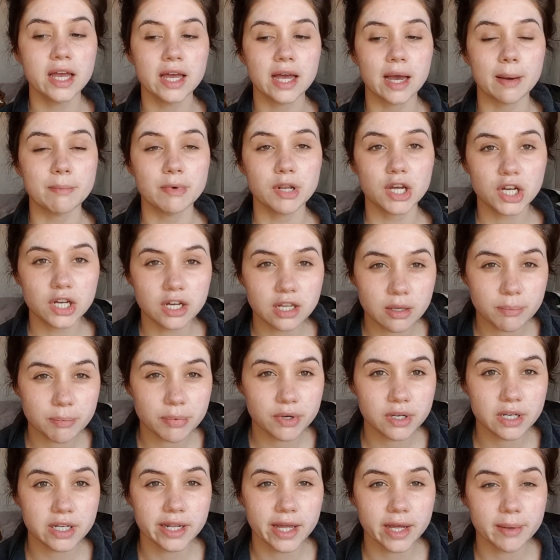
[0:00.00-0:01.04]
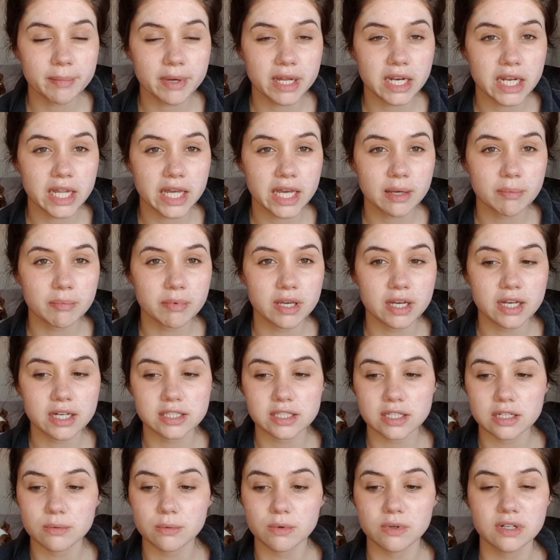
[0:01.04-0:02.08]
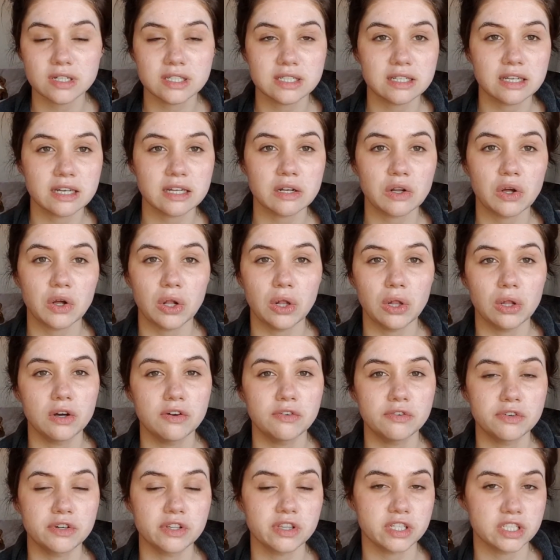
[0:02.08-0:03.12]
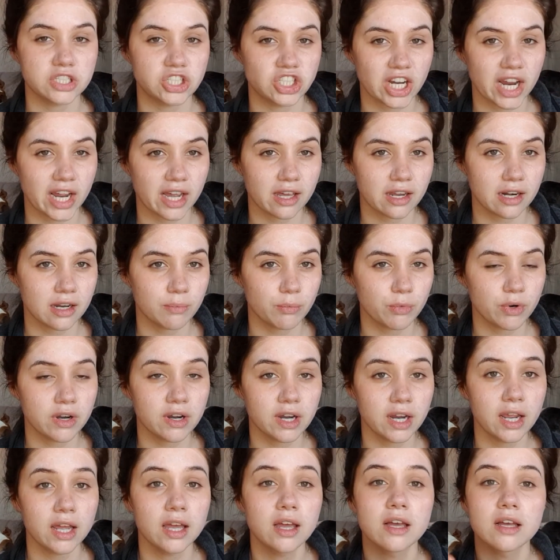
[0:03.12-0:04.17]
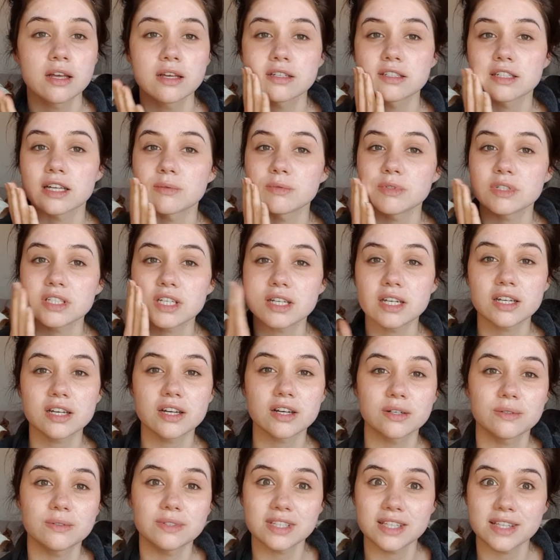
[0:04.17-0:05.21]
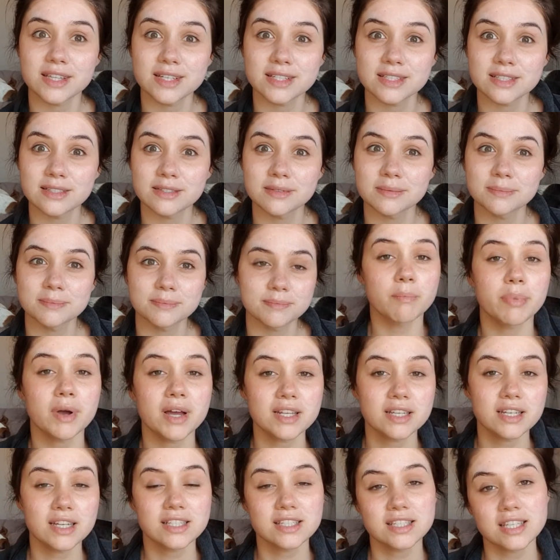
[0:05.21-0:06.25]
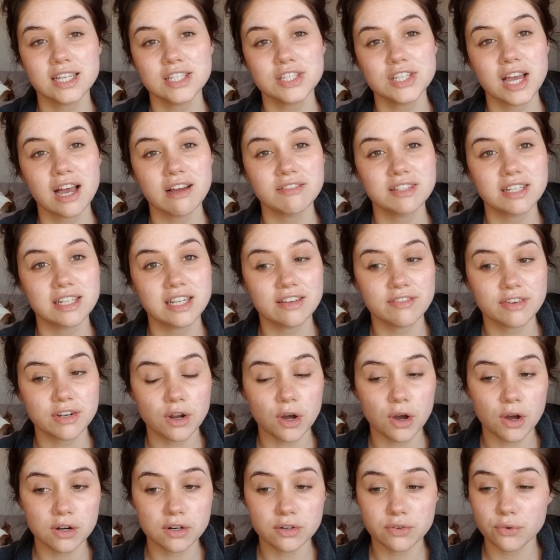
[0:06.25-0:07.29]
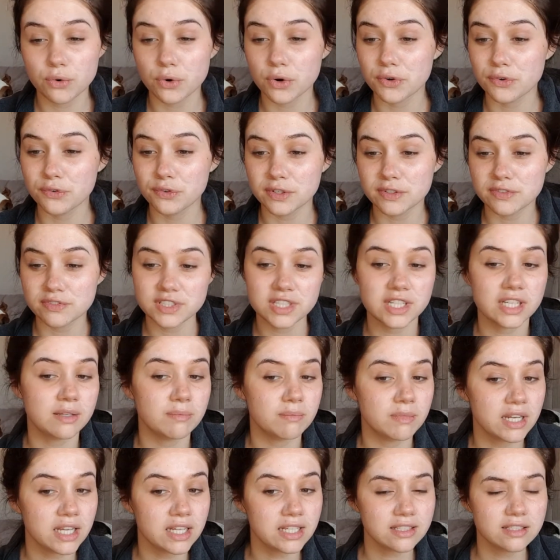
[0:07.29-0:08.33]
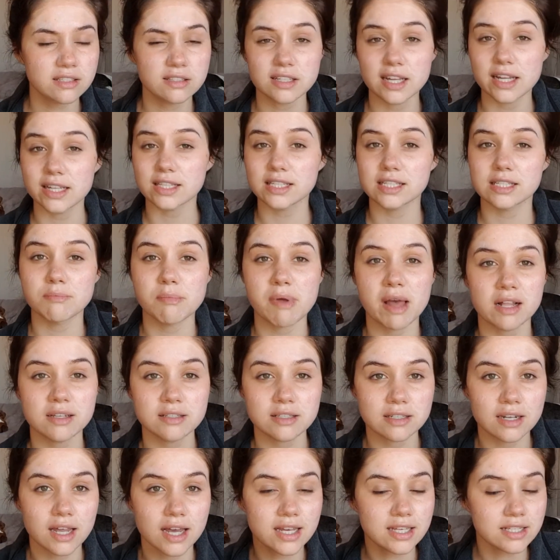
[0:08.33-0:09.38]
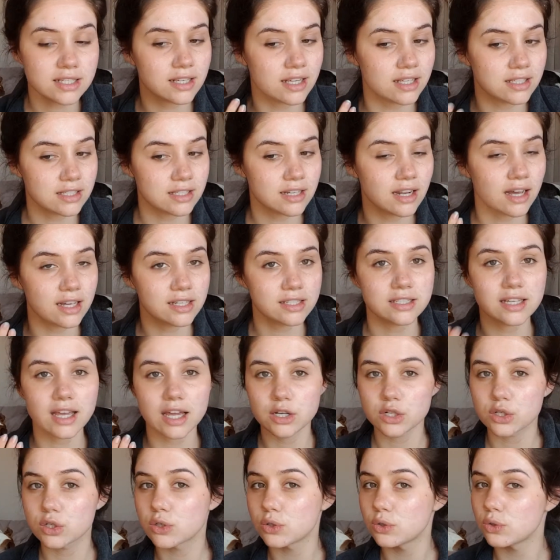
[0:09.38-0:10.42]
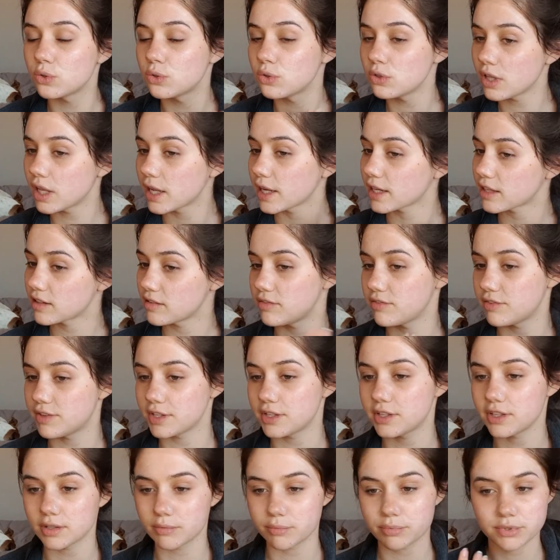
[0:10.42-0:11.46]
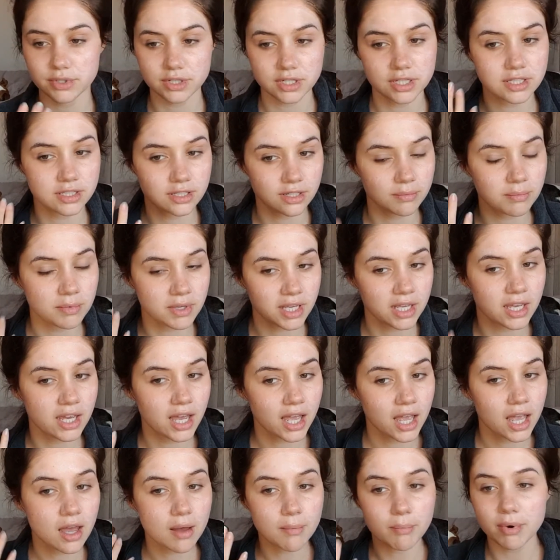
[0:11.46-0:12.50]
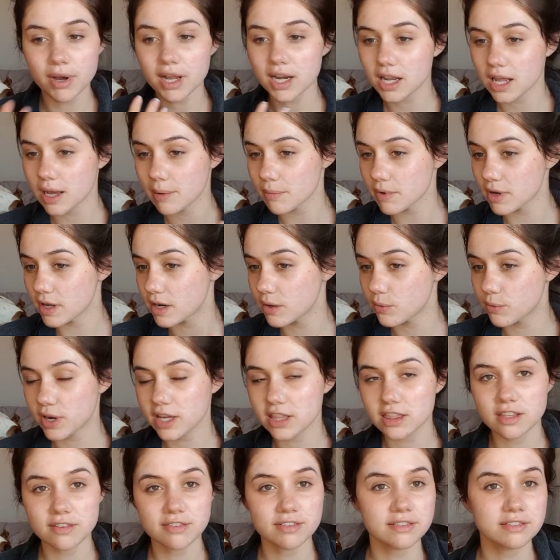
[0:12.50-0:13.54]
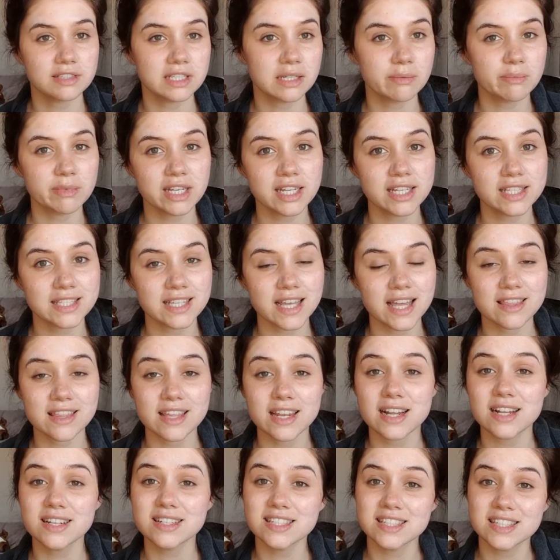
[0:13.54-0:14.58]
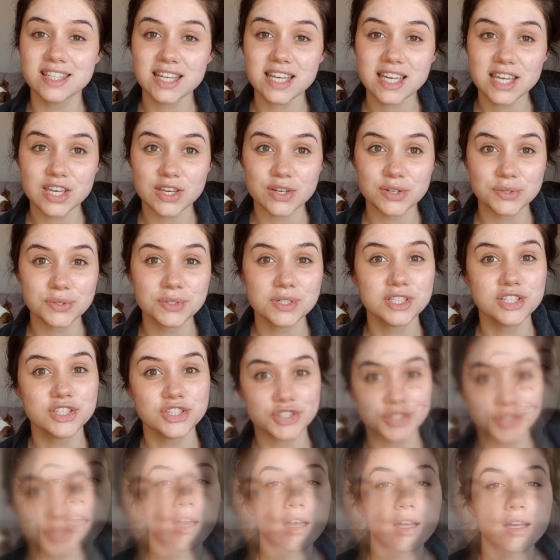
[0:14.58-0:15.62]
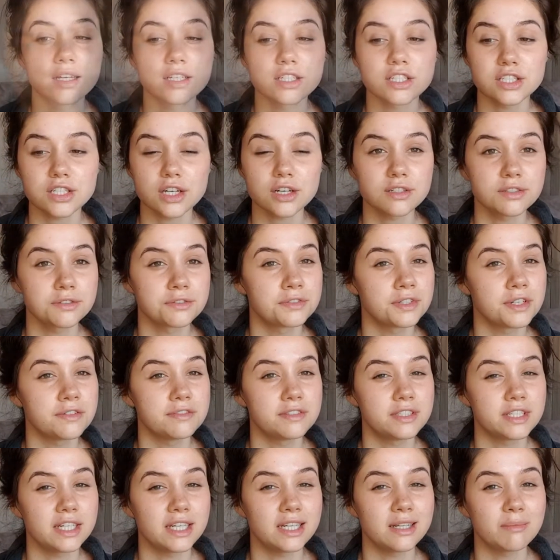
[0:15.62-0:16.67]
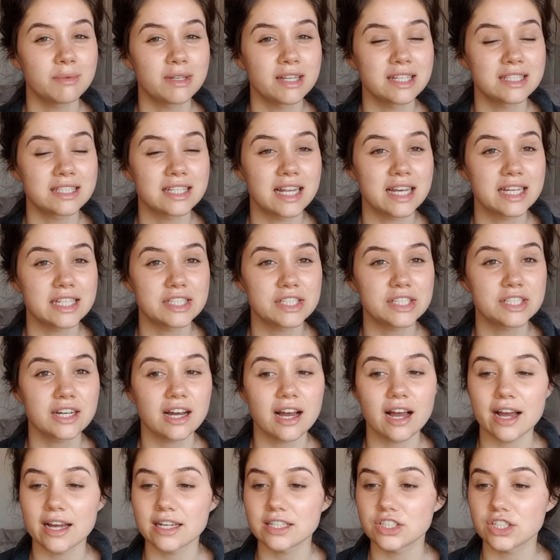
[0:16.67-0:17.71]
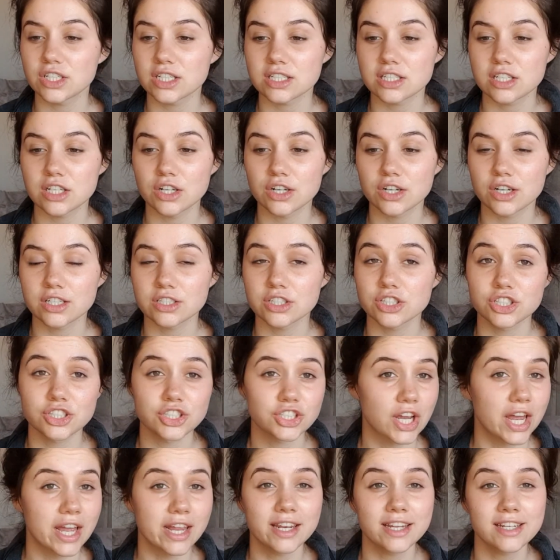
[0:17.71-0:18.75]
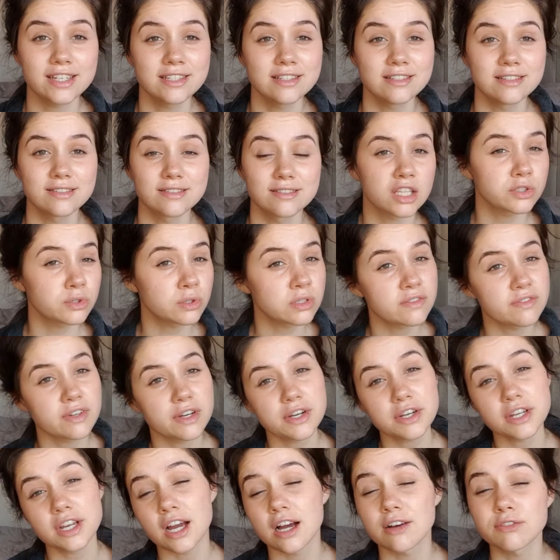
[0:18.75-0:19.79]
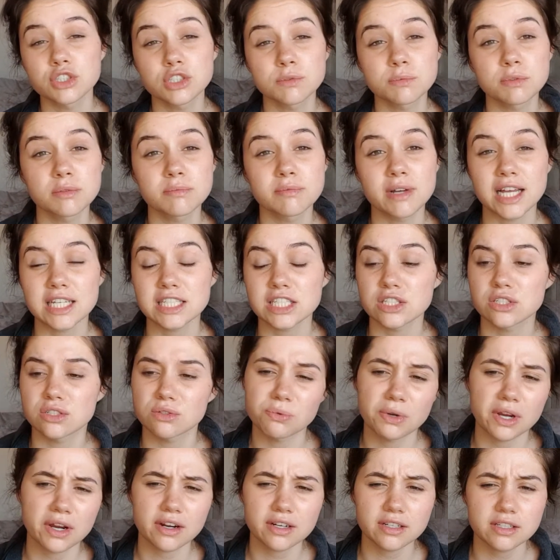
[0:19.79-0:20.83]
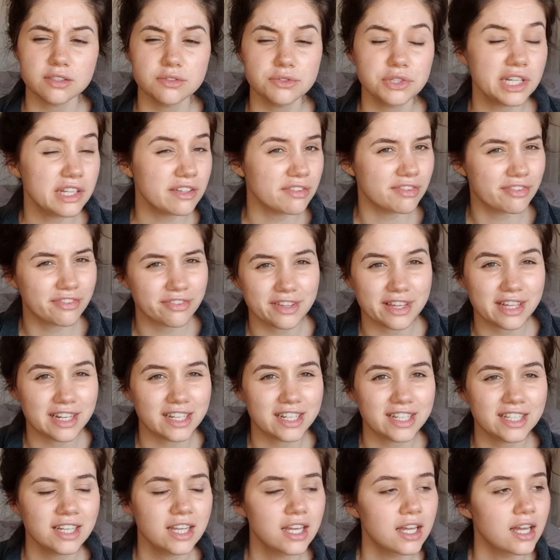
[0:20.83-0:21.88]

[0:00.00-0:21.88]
I'm not going to put it on my neck because I don't want it to get all over the jacket I'm wearing. So I'm just gonna go with this. But it says you have to leave it on for 15 minutes. It smells nice. It's nice and cool. I can feel a breeze on me. But I'm gonna wait the 15 minutes and then I'll see you soon. So 15 minutes later, I just look shiny. This was a very comfortable mask to wear. I didn't really feel it